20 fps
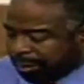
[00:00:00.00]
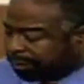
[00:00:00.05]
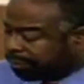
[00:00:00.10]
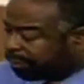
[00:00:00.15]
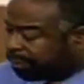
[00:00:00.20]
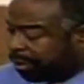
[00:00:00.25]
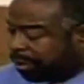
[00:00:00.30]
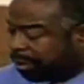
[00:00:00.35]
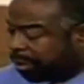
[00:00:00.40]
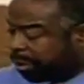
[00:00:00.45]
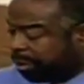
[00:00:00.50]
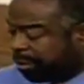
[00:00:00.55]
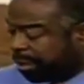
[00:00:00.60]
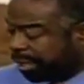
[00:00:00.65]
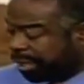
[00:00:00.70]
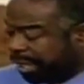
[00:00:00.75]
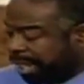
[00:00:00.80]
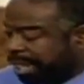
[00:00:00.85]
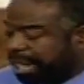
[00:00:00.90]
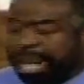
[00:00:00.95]
so
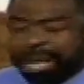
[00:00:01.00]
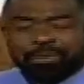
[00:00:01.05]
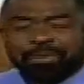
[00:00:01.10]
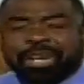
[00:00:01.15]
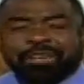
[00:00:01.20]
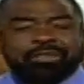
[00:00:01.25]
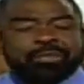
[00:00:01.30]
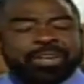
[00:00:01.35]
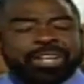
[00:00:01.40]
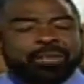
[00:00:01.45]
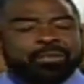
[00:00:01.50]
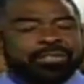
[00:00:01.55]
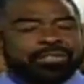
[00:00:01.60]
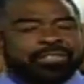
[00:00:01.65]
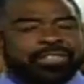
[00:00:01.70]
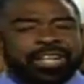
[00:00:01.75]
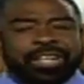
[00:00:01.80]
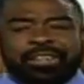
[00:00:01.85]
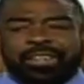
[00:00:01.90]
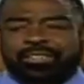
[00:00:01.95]
humiliated. How many ever made a
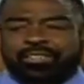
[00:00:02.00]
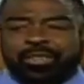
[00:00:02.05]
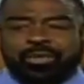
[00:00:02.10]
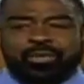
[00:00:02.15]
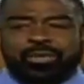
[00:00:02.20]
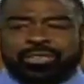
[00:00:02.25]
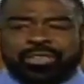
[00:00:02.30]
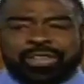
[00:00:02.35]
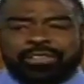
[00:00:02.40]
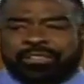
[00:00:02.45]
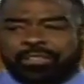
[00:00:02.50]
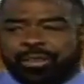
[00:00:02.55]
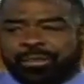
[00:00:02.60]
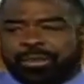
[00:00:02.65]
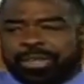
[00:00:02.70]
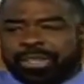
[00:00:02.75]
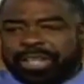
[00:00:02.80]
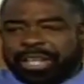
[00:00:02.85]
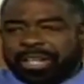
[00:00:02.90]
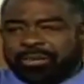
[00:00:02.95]
mistake that you were just
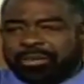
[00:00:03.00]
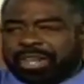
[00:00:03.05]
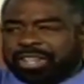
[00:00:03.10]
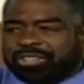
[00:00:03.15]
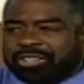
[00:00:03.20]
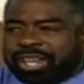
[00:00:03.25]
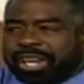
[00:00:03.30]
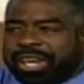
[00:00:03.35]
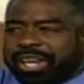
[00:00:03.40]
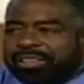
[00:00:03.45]
humiliated? Raise your